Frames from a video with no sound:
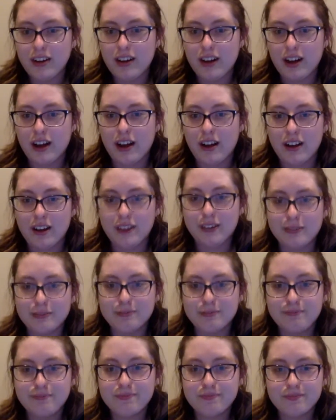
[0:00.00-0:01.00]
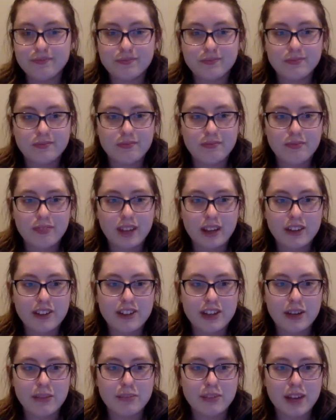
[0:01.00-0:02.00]

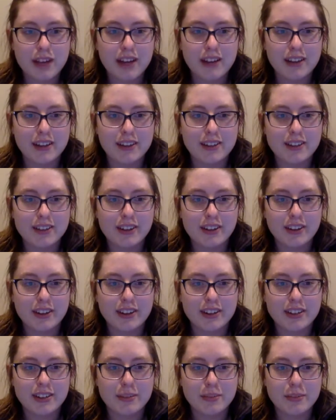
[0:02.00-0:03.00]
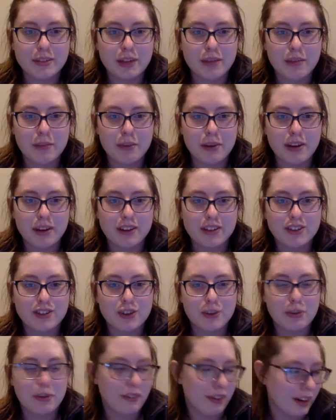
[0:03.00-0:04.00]
James, hi there. Sorry, seems everybody's
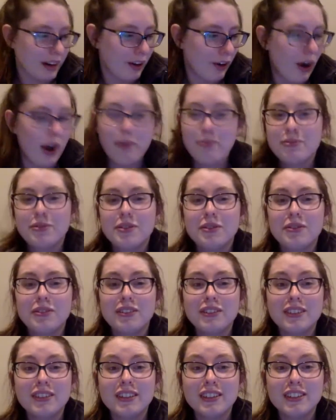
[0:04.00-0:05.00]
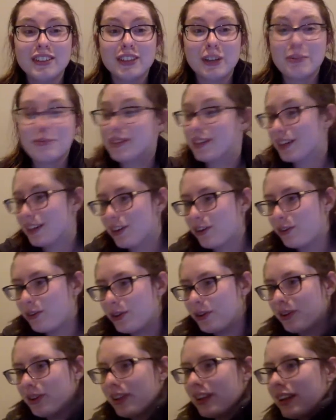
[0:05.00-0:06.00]
streaming right now. I'm so sorry, James. I didn't
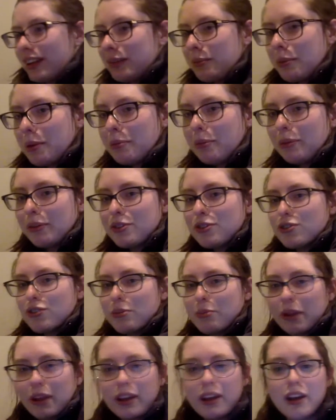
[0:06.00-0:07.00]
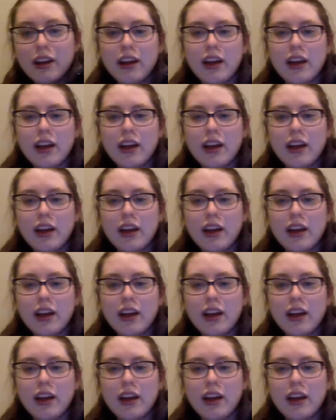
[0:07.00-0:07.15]
know other people were streaming.